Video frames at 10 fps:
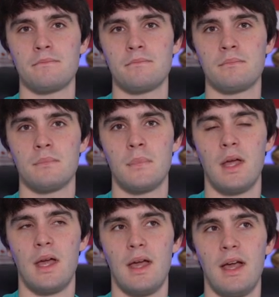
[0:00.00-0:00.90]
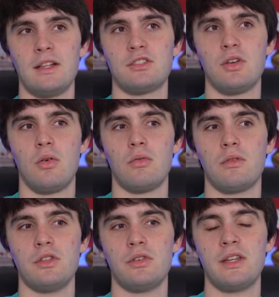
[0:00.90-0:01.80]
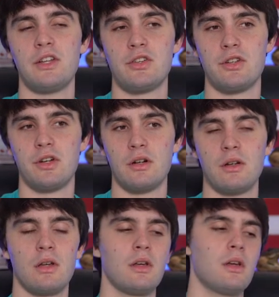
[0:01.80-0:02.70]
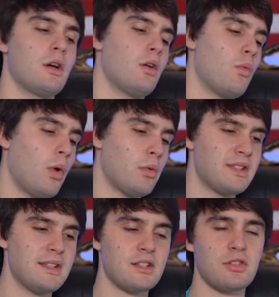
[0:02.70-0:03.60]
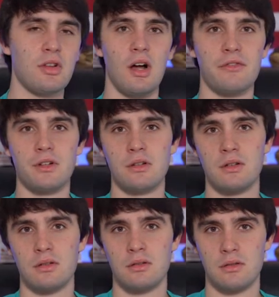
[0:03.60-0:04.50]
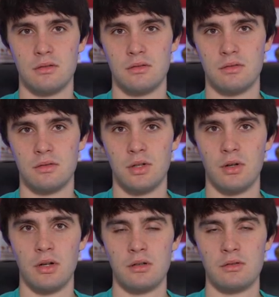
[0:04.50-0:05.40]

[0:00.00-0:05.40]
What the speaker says: And so you conditioned her. What was the initial offer to her?